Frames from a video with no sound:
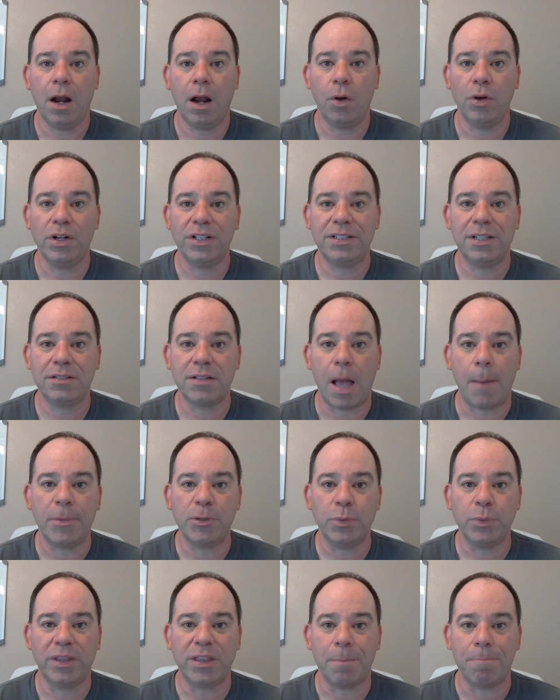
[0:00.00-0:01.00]
Hello, this is
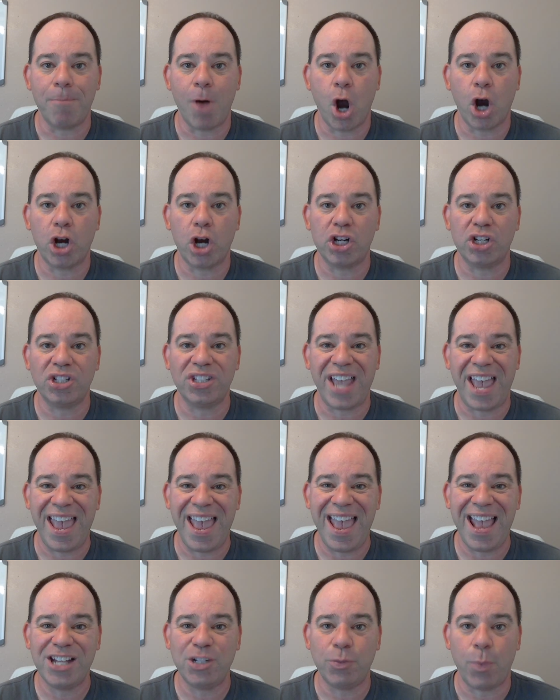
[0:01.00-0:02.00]
Thomas with the Marketer's
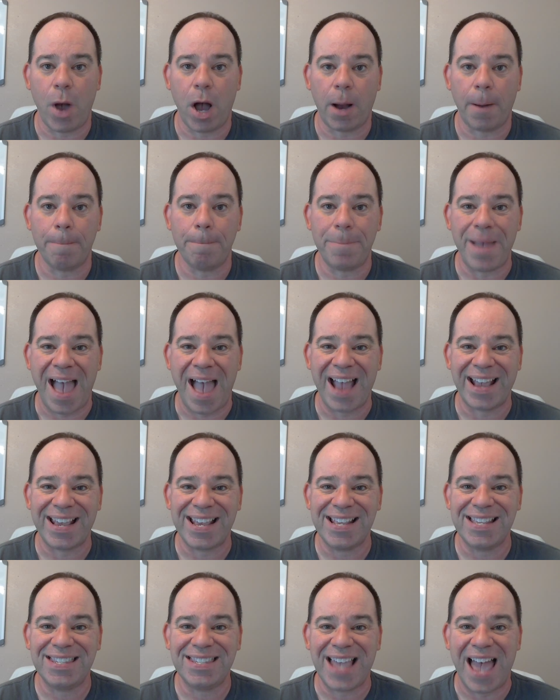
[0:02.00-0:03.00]
Edge. Welcome back
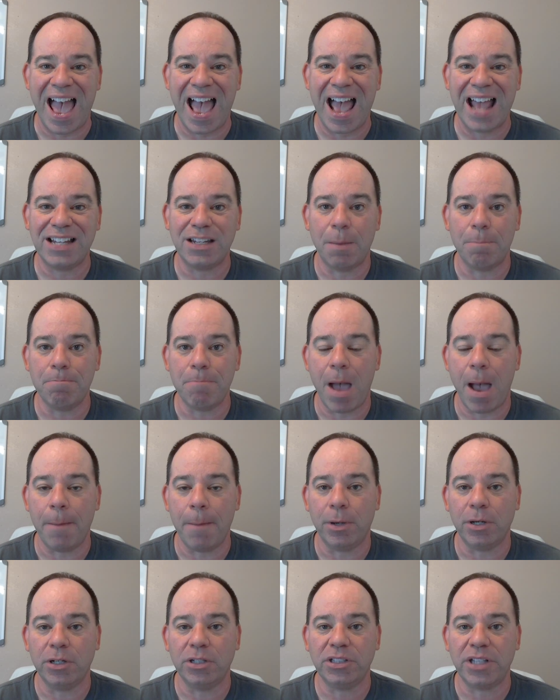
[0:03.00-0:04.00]
inside the
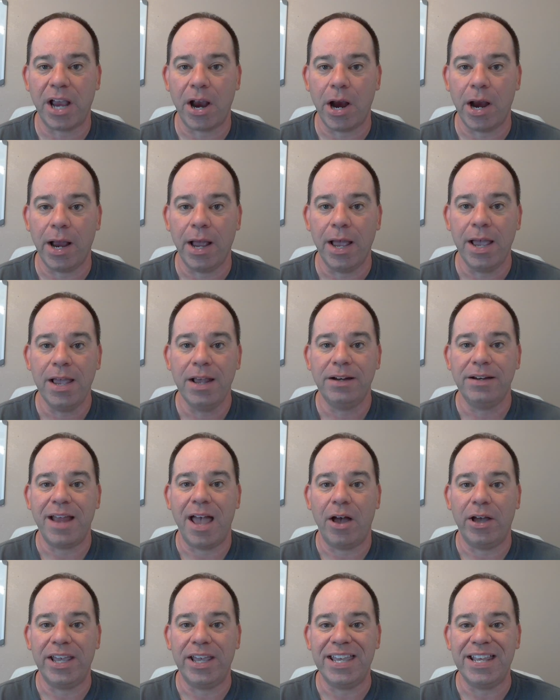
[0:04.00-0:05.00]
members area.
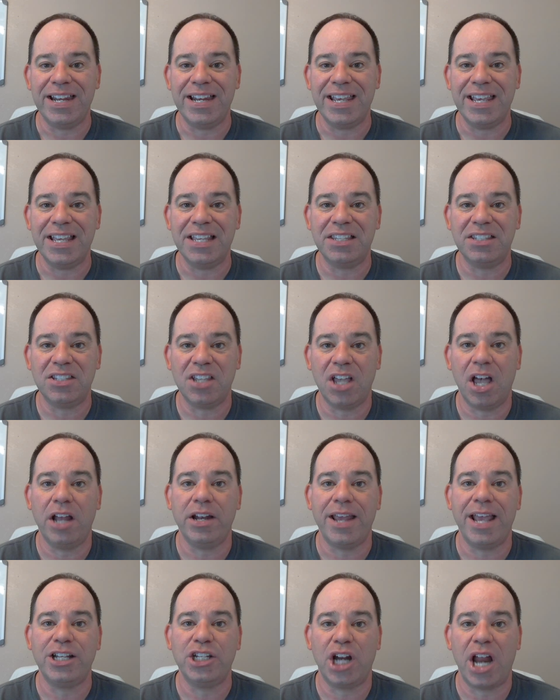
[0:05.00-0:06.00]
Now it is
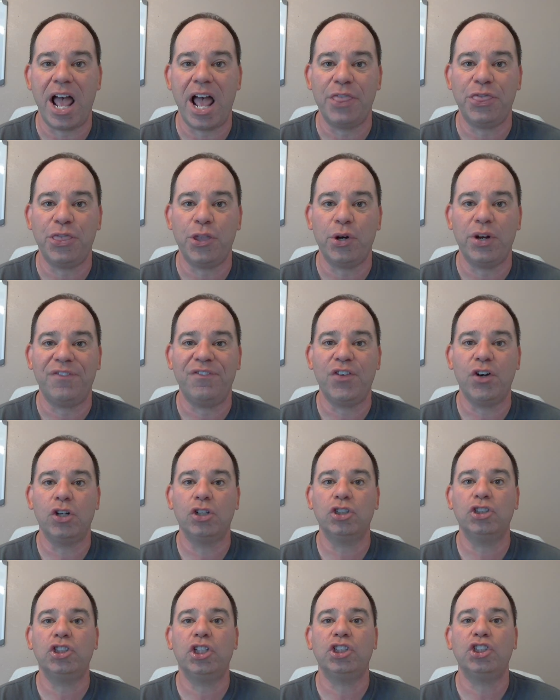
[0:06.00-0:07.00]
Sunday, July
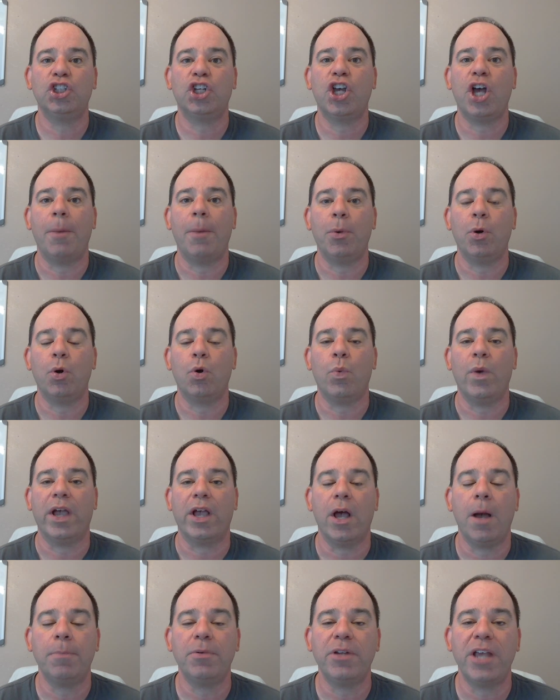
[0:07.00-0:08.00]
31st. Just a couple
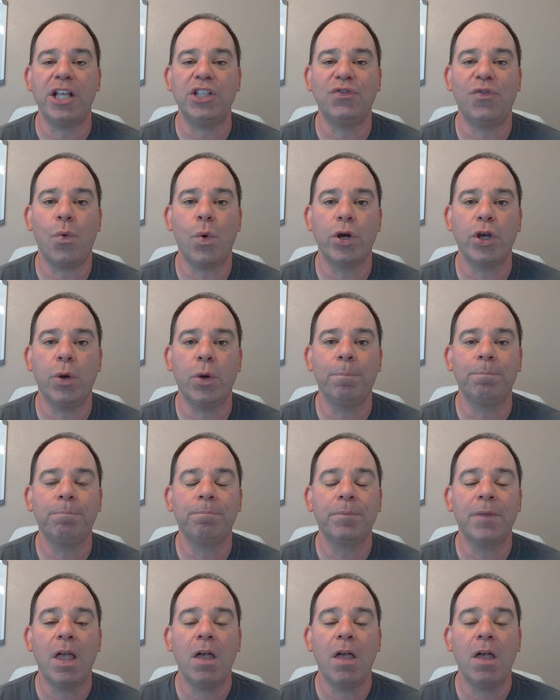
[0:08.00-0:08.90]
quick updates for you.